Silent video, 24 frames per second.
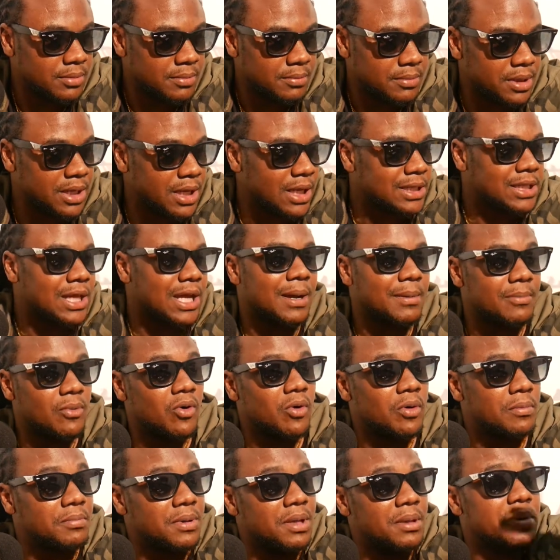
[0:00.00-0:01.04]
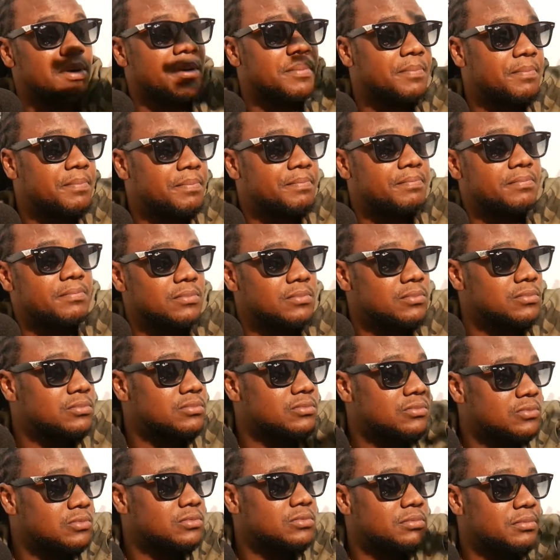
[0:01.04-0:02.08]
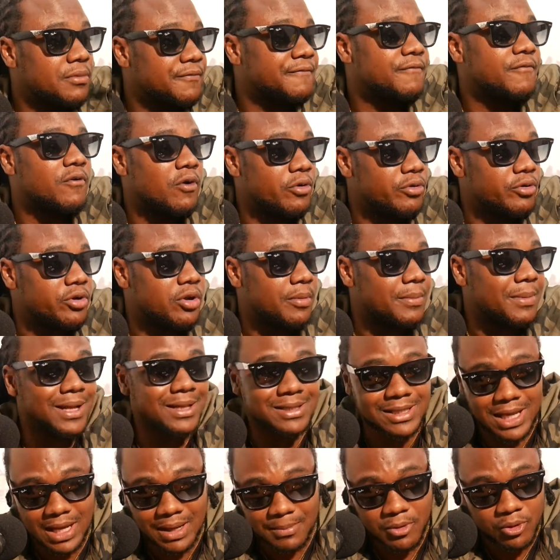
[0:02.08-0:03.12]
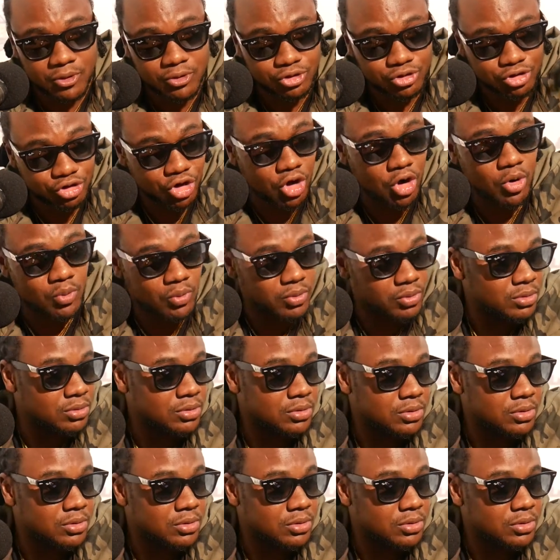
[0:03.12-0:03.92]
I'm not talk about maybe the before, you know, I talk about now.